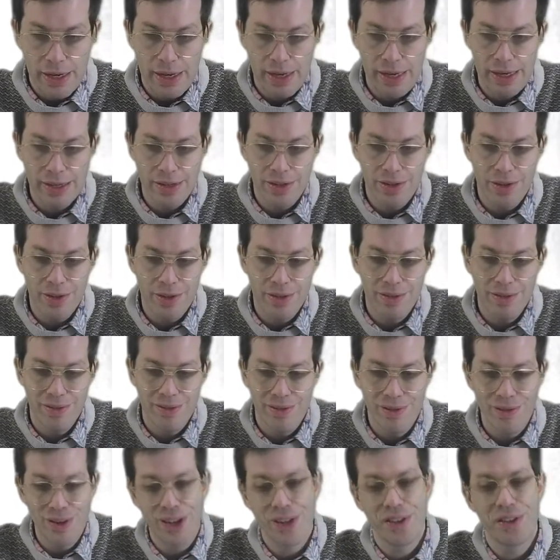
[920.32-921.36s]
It's
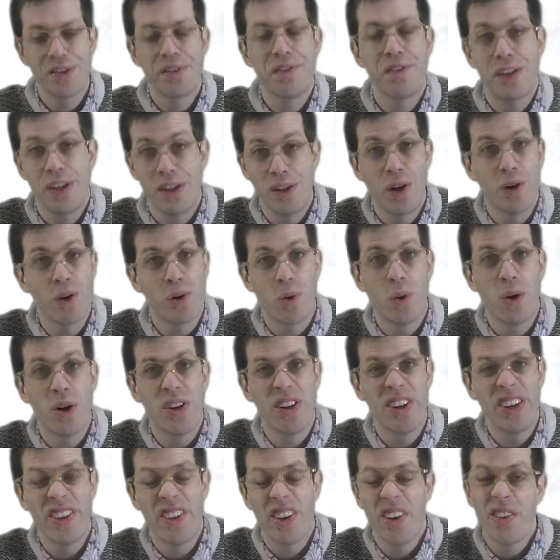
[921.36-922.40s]
relatively low
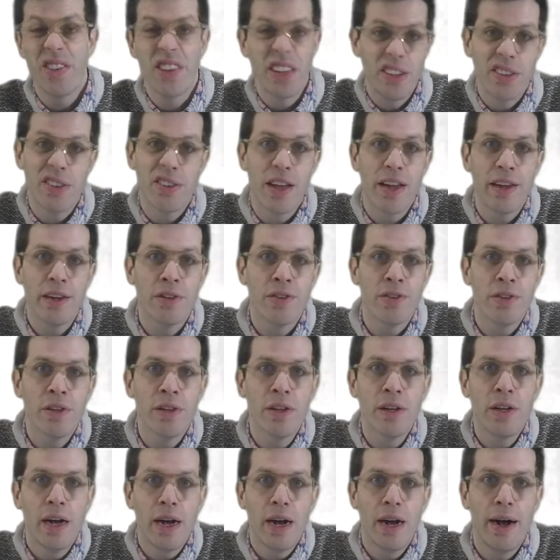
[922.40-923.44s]
quality though these days.
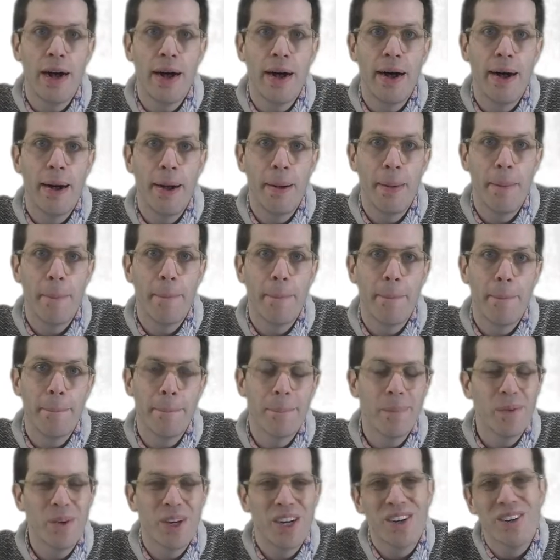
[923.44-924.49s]

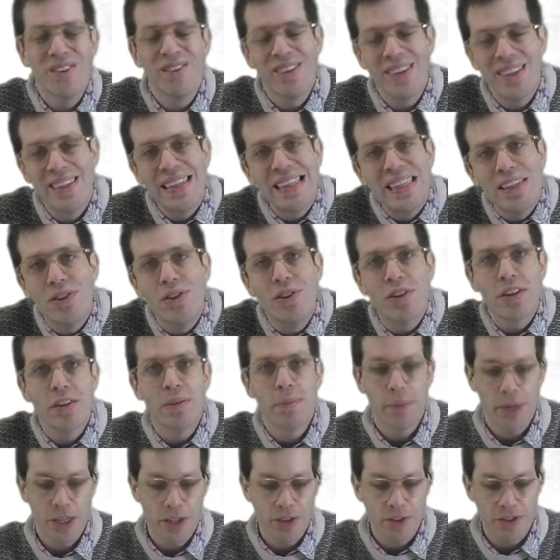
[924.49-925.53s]
We don't really use
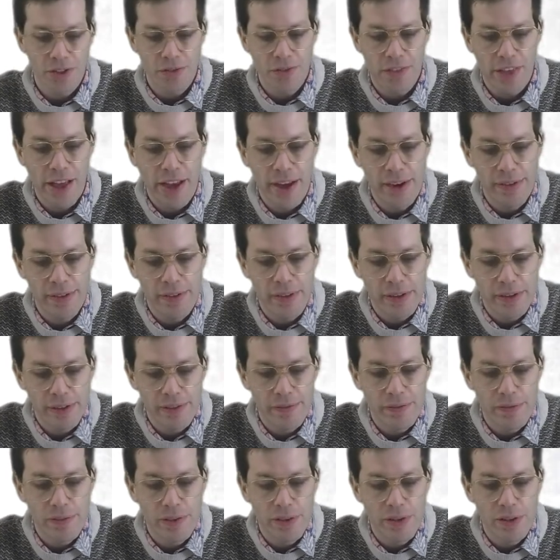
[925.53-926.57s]
it because of that.
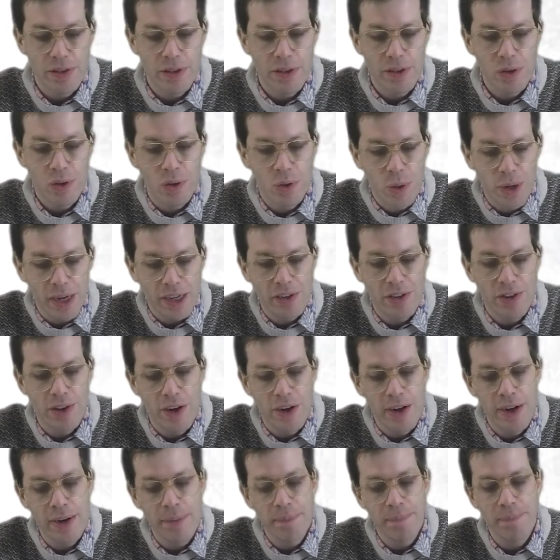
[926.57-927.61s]

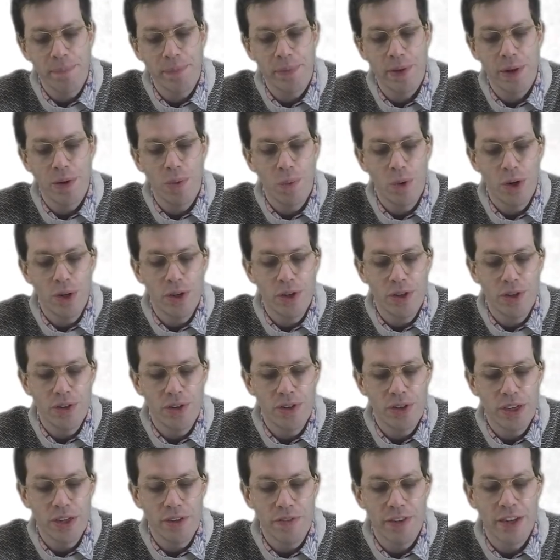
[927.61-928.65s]
QuickTime
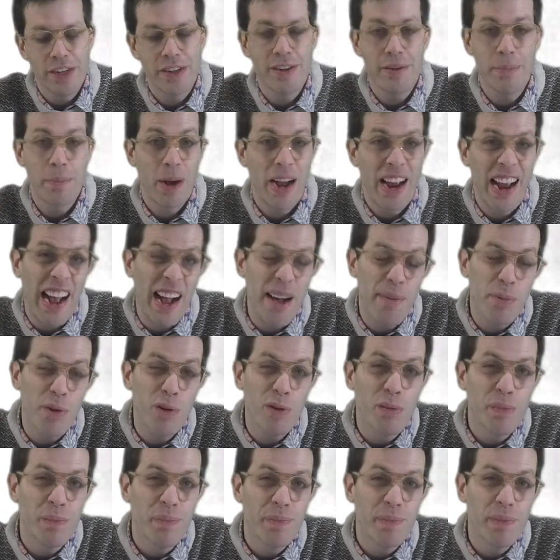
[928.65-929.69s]
was invented by
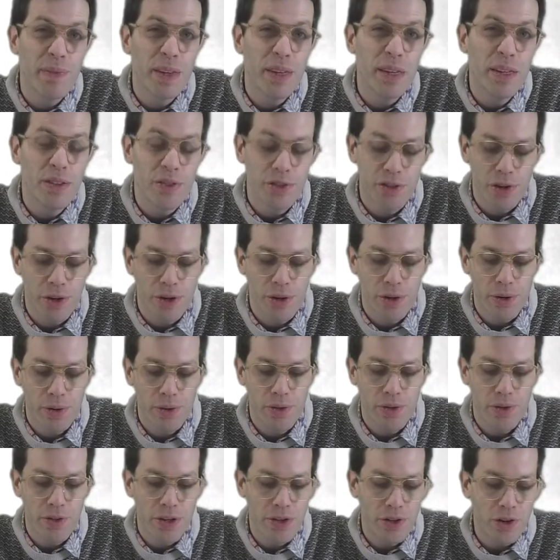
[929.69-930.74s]
Apple,
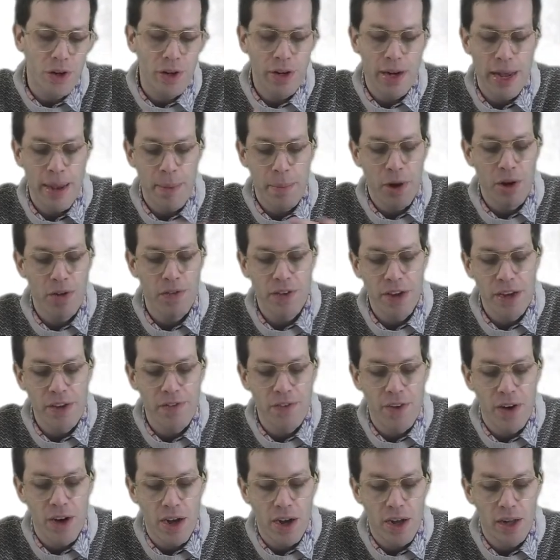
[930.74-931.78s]
so the .mov
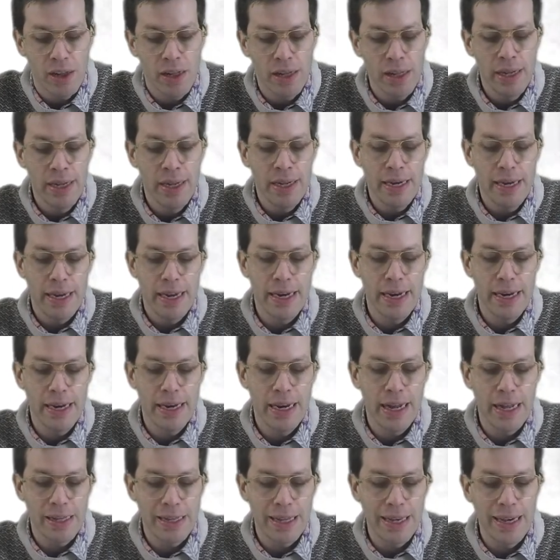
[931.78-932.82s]
file,
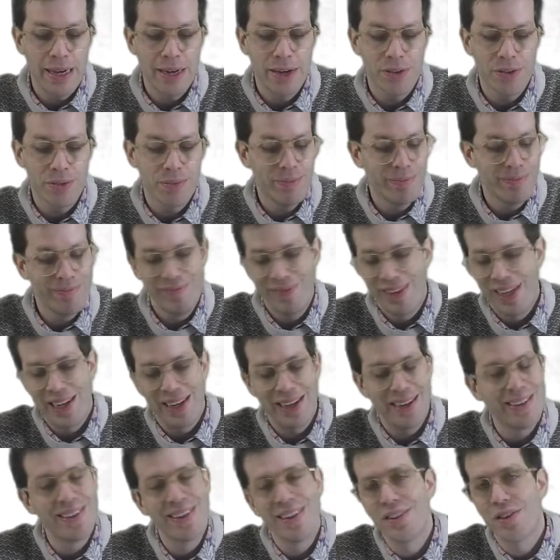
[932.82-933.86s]

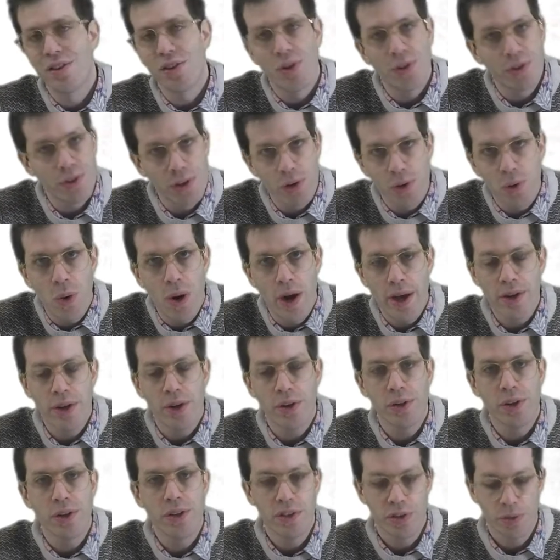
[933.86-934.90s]
it's also quite
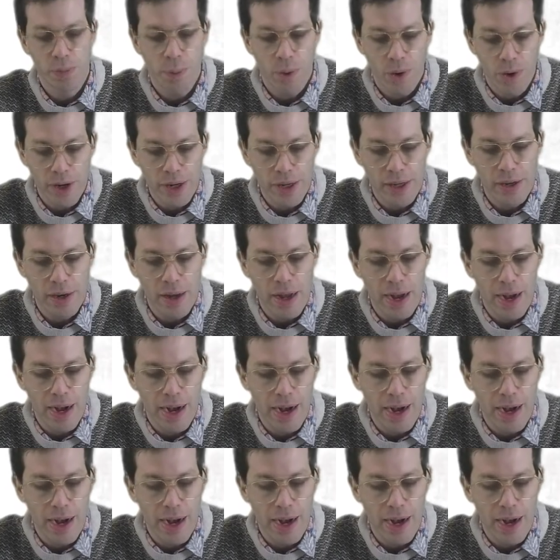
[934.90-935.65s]
old at this point,